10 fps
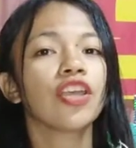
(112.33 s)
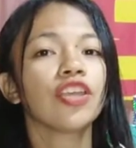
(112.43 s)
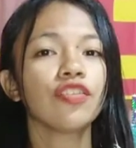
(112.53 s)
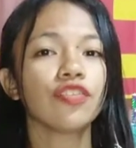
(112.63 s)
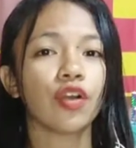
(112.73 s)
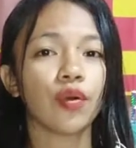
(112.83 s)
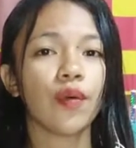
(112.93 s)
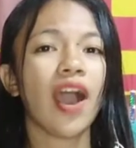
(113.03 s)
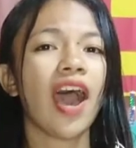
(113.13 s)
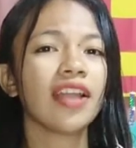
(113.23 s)
You
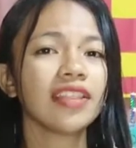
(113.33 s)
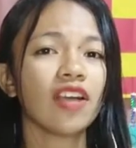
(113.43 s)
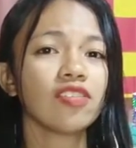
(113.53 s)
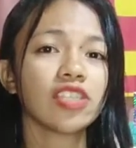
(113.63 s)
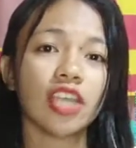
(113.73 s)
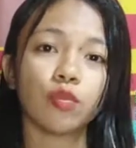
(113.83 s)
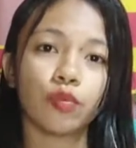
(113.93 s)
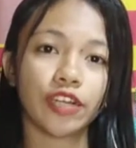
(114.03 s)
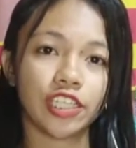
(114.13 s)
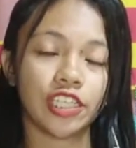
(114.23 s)
know, handouts and
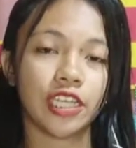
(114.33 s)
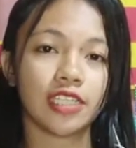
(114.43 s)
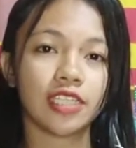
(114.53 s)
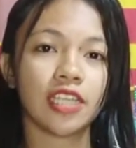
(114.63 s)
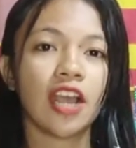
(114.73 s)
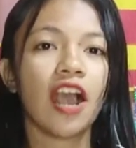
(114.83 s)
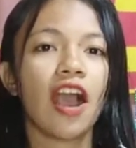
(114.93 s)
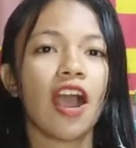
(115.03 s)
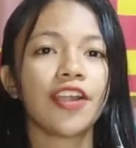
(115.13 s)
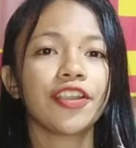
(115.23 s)
worksheets
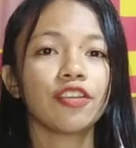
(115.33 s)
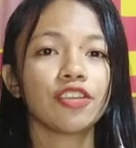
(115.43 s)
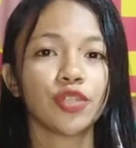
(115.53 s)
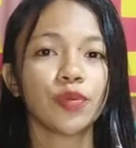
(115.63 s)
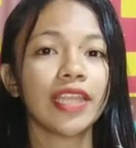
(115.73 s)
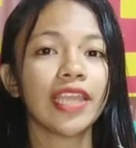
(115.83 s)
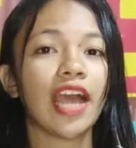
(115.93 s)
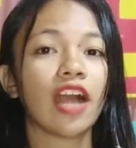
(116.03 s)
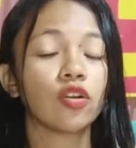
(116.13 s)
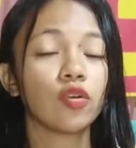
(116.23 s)
are usually
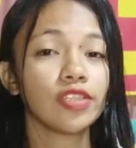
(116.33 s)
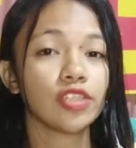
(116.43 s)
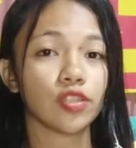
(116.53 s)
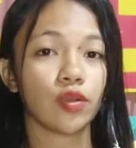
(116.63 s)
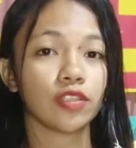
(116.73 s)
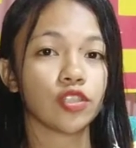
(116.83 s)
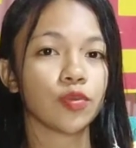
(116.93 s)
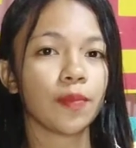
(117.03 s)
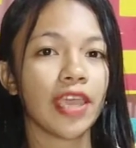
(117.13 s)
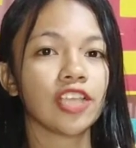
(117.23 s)
a good tool
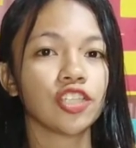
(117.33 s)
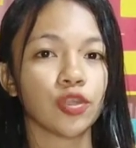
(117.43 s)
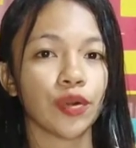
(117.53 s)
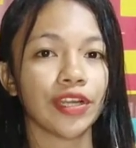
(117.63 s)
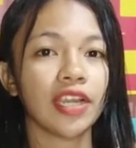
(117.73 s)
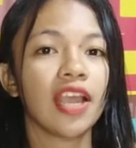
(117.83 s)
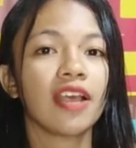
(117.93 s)
to make sure